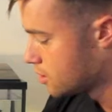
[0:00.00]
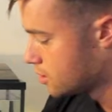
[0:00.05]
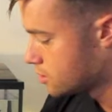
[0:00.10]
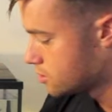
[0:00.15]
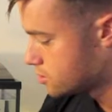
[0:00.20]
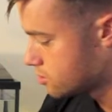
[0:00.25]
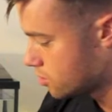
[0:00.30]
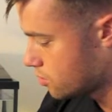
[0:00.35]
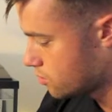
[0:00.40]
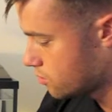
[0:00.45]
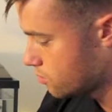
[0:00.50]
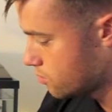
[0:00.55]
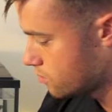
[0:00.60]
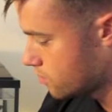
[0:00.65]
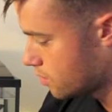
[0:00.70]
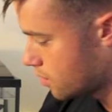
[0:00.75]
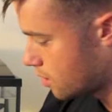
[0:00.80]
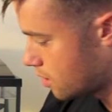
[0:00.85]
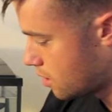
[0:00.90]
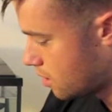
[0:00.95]
So
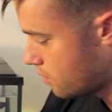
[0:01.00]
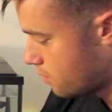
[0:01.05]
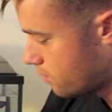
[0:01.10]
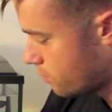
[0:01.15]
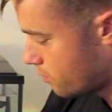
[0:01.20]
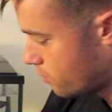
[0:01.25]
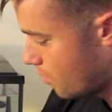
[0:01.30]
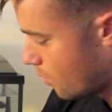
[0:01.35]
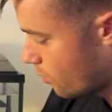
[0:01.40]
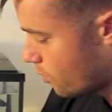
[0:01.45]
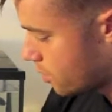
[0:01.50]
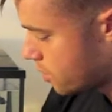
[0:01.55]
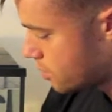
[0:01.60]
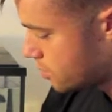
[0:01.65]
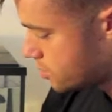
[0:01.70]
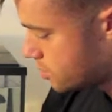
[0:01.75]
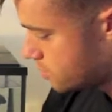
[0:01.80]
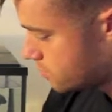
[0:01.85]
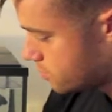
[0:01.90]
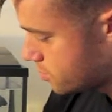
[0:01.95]
my water
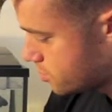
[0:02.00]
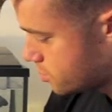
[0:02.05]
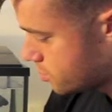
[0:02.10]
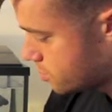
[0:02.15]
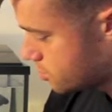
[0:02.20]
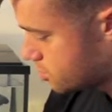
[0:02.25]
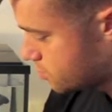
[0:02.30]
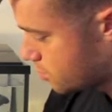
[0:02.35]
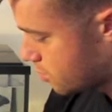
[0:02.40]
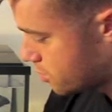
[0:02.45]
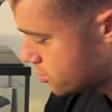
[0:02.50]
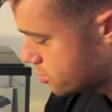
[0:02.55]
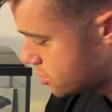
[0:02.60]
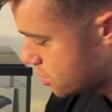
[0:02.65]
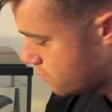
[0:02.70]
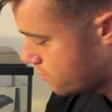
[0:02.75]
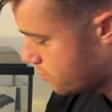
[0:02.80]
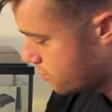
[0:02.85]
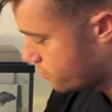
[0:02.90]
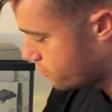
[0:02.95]
temperature is about
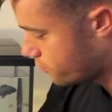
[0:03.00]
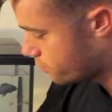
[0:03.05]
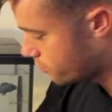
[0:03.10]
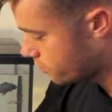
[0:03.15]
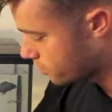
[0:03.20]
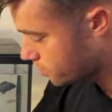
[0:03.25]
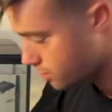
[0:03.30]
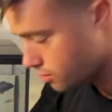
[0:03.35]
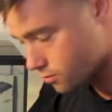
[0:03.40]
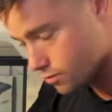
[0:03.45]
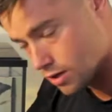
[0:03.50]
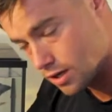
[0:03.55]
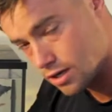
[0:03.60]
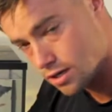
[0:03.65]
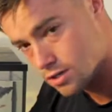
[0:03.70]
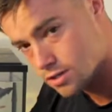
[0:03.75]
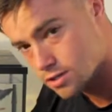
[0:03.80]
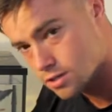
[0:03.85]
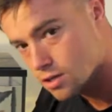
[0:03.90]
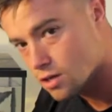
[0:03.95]
74
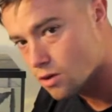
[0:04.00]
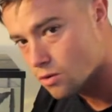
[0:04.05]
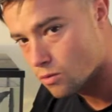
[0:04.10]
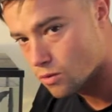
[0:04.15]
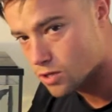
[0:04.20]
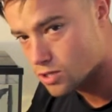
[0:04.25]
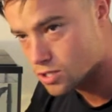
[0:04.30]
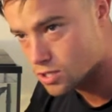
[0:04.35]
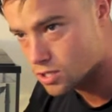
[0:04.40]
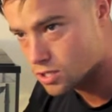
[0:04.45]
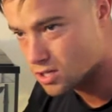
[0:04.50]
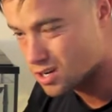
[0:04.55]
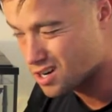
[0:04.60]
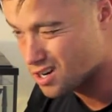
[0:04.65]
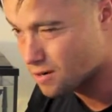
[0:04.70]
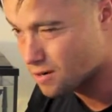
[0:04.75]
degrees, which it